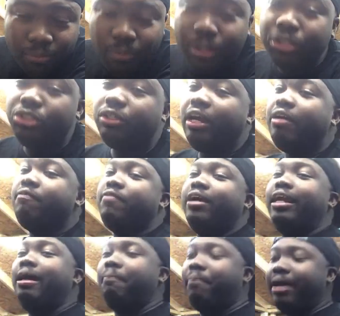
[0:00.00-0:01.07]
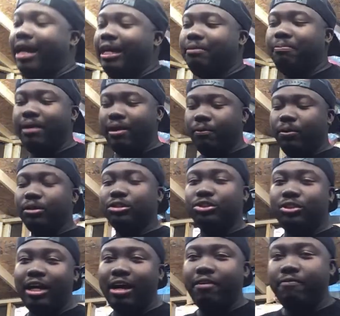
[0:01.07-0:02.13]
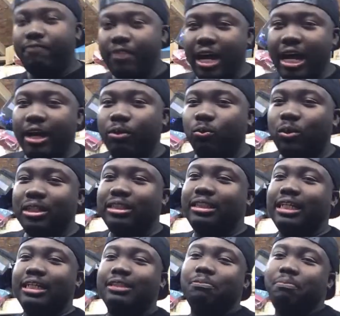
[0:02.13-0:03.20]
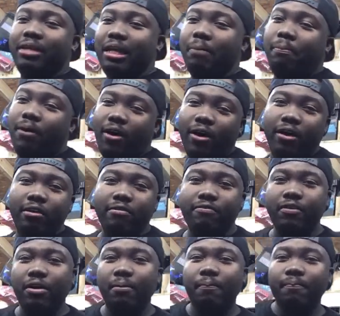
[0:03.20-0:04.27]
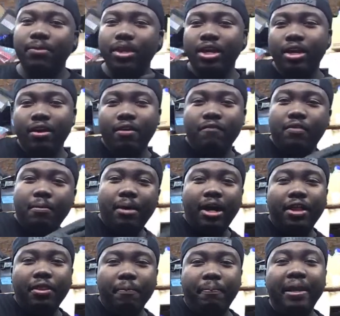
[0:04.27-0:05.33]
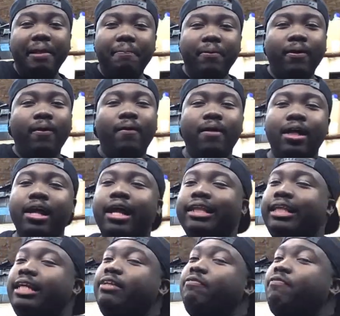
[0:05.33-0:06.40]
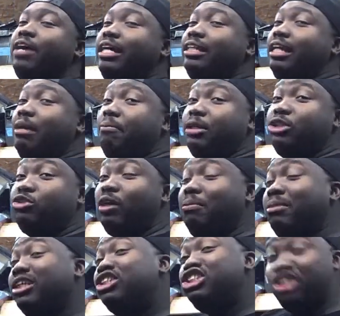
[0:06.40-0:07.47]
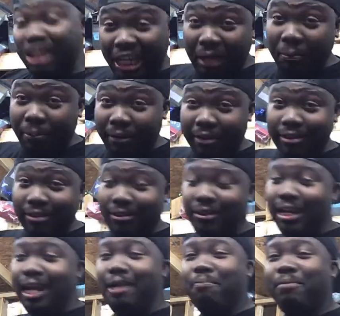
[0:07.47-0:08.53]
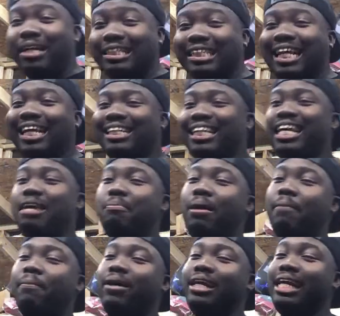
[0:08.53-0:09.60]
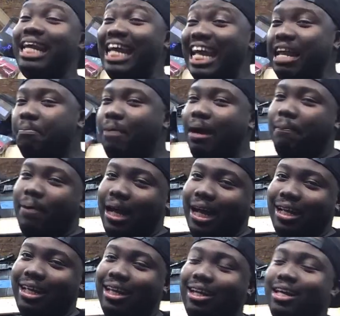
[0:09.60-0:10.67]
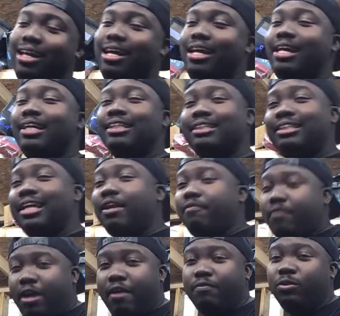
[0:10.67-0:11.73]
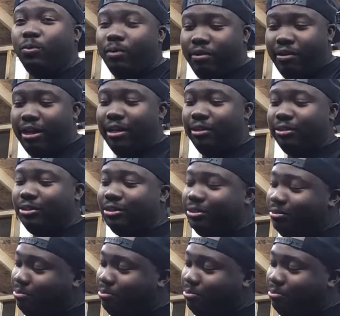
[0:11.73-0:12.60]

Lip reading: We're going to try and find that path, man. We're going to try and find what sets me apart from other people. I think the fact that I'm extremely cheap, okay, because I like to keep my money in my pocket instead of everywhere else.